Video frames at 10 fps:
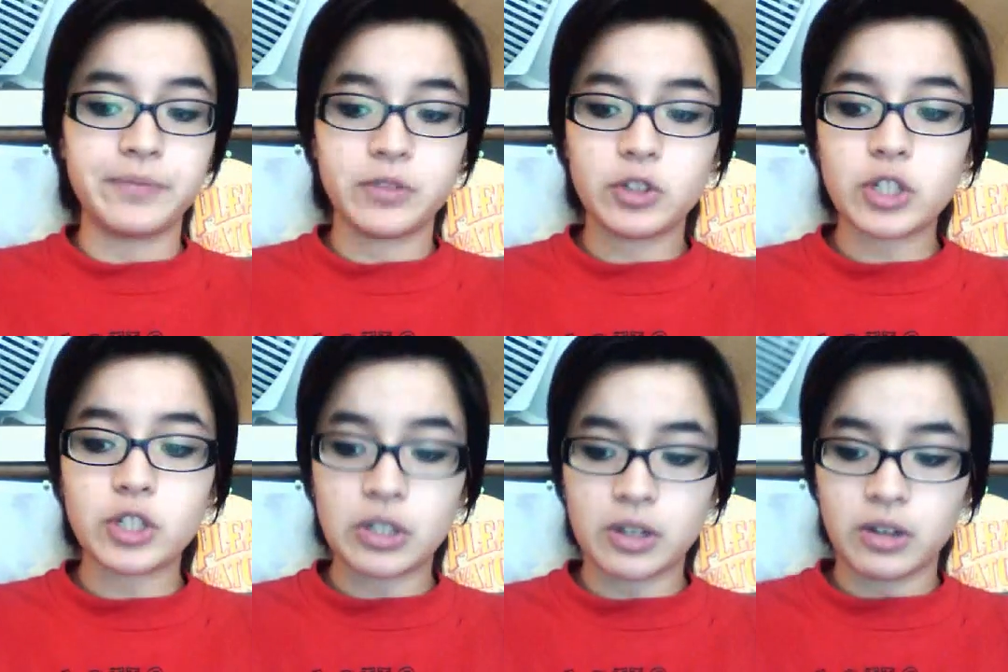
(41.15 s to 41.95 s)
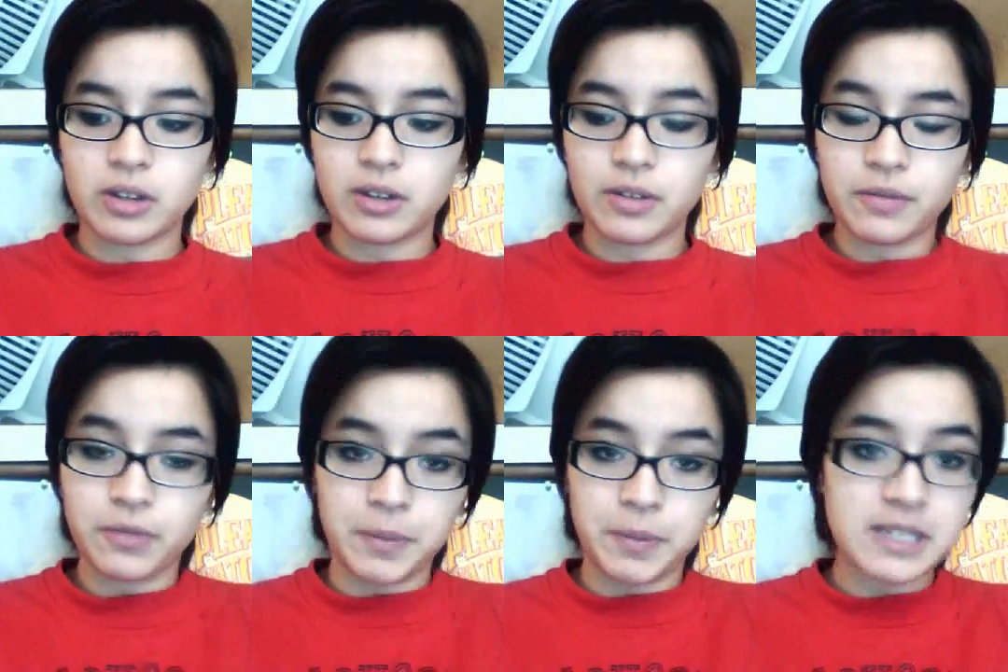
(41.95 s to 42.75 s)
just
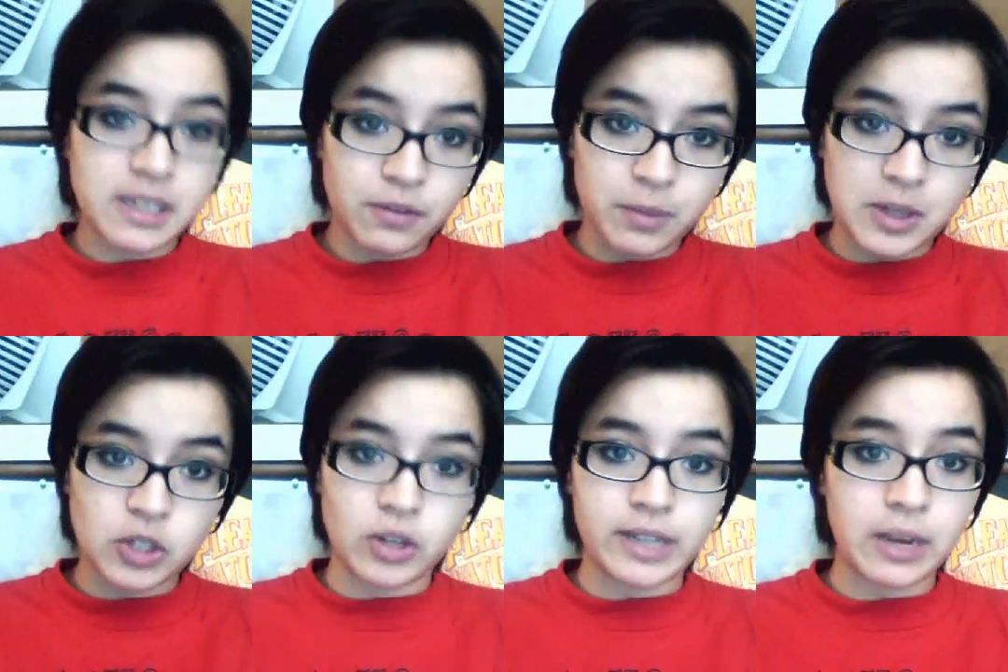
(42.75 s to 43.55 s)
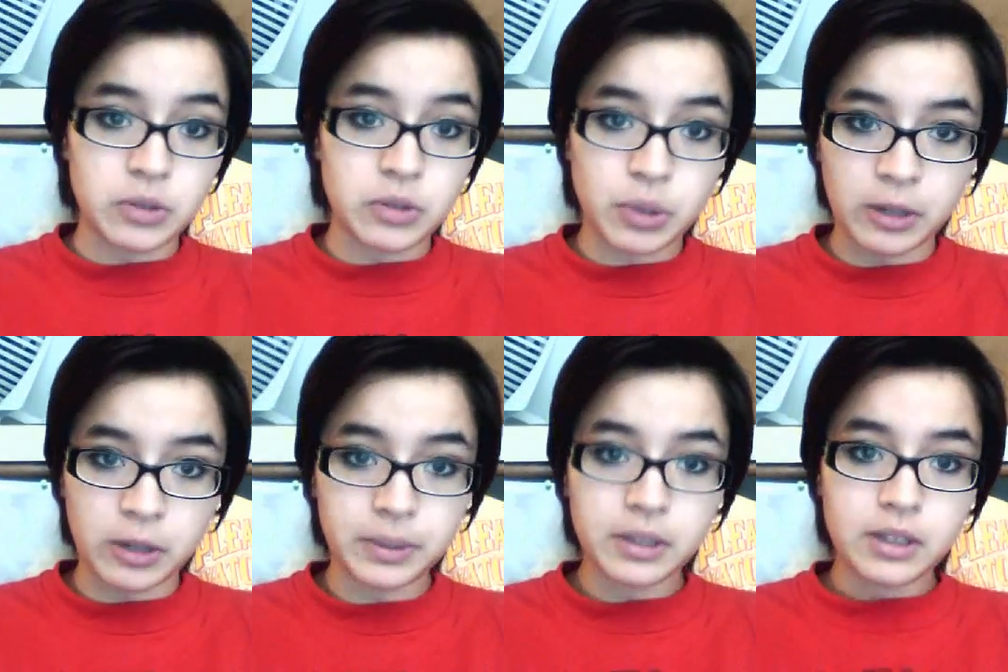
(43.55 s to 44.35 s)
for basic information on how to
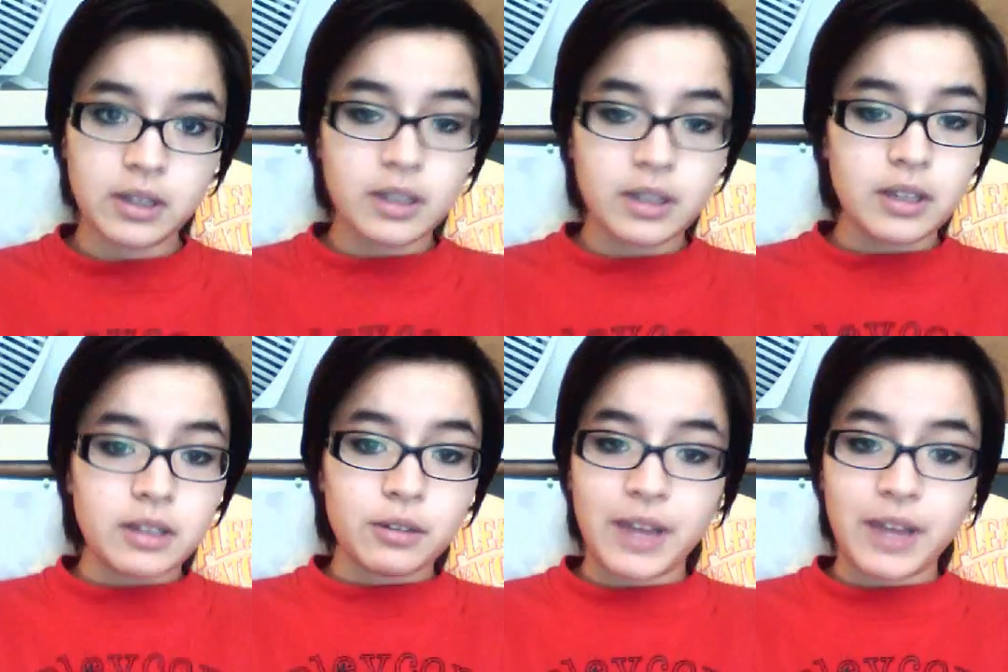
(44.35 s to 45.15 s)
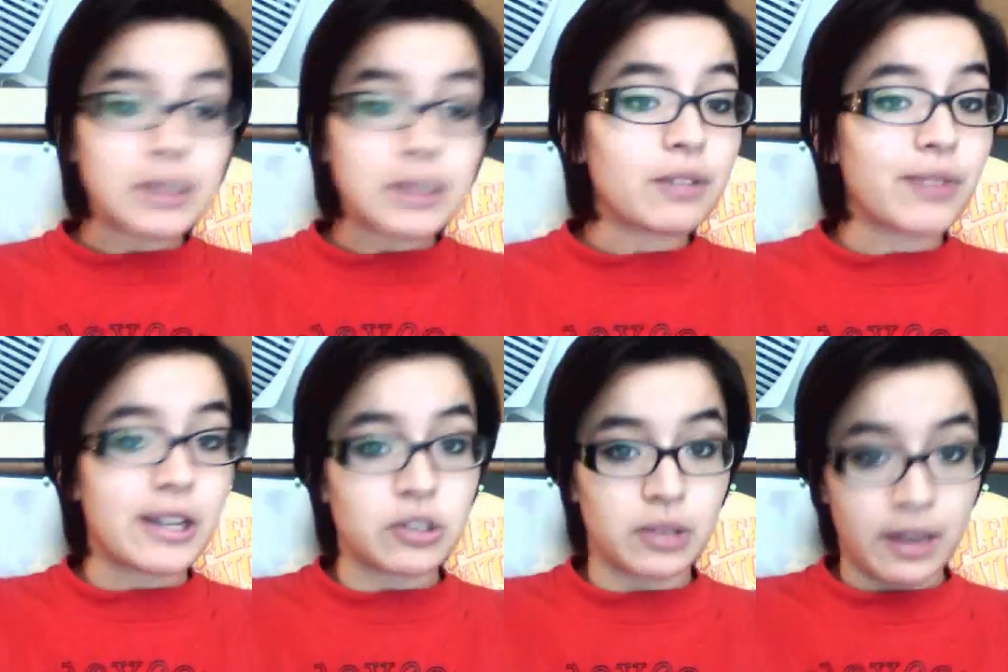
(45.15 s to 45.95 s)
help family,
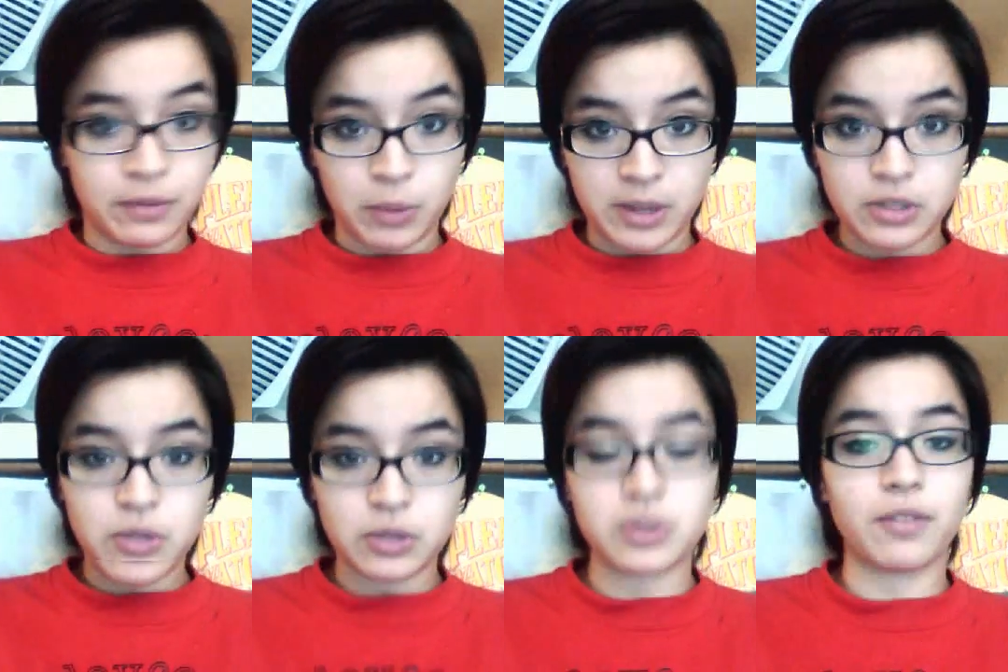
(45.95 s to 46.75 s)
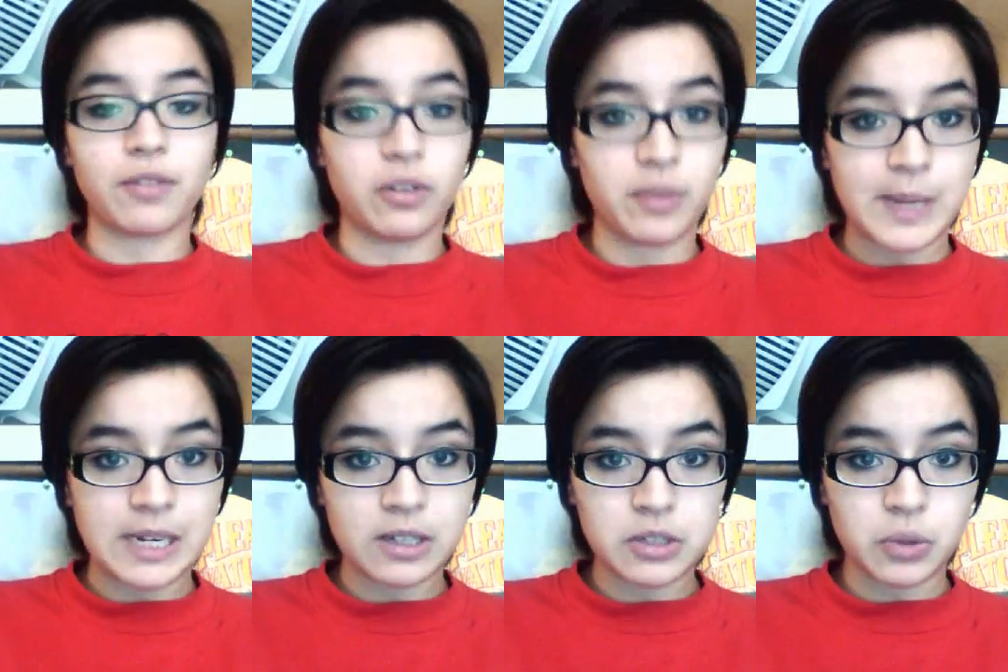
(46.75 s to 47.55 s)
friends, or loved ones who suffer from
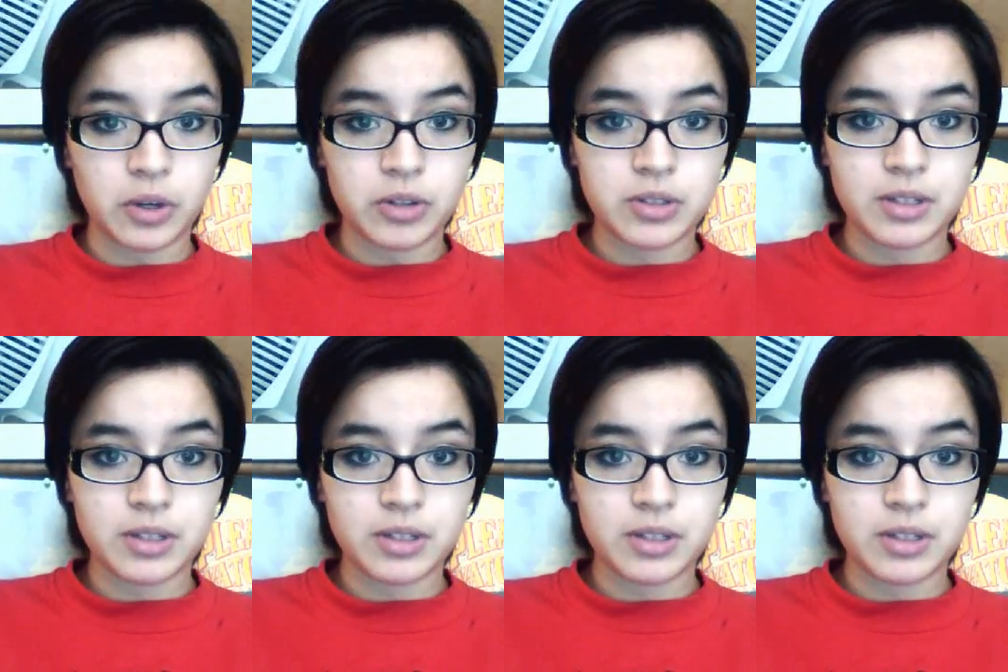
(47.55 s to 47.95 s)
eating disorders.